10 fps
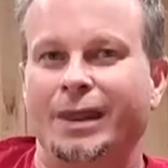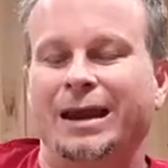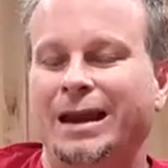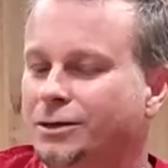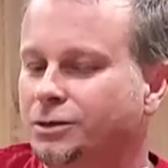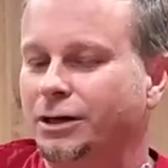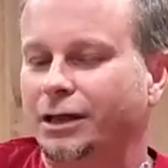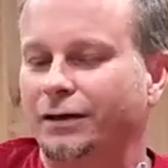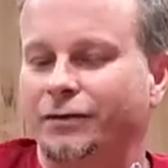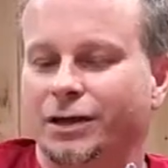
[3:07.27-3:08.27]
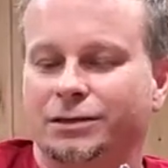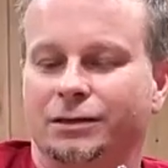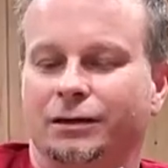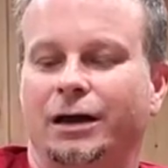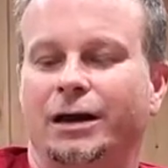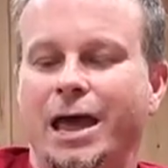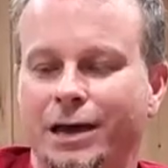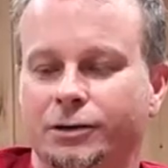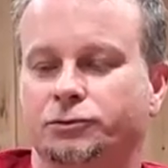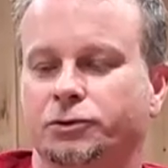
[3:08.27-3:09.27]
And that's going to give this an
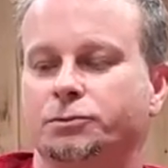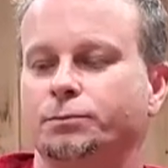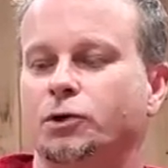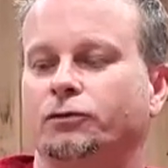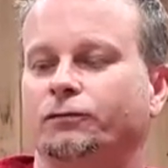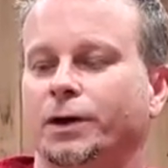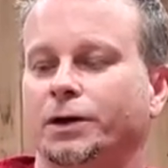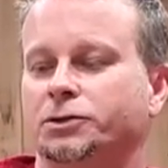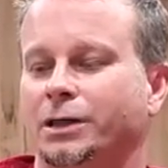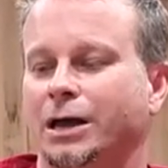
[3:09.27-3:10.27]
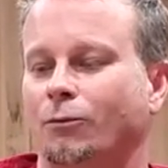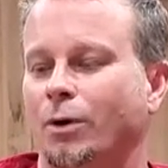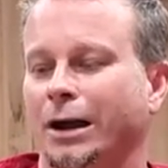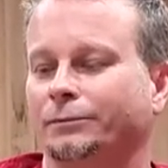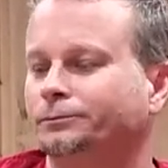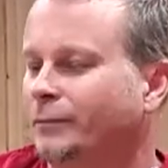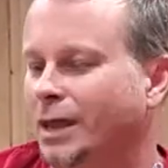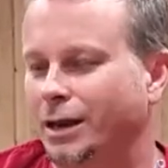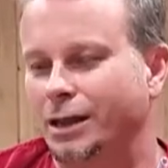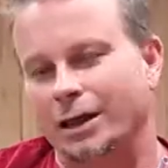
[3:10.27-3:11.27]
extra smooth finish to that wine.
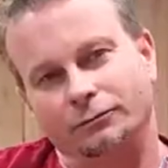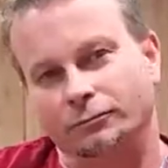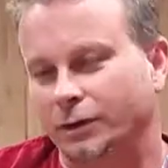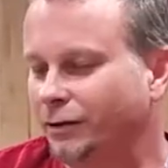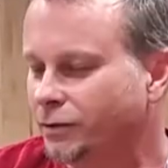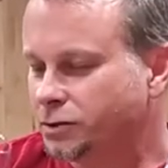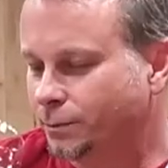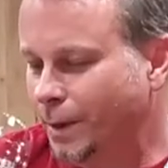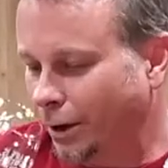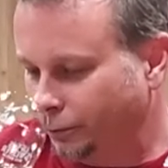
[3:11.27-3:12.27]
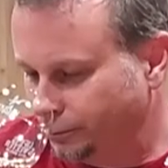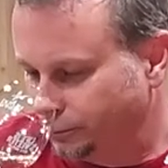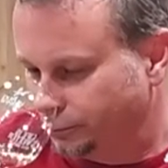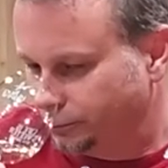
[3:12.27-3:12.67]
And again, give it a smell.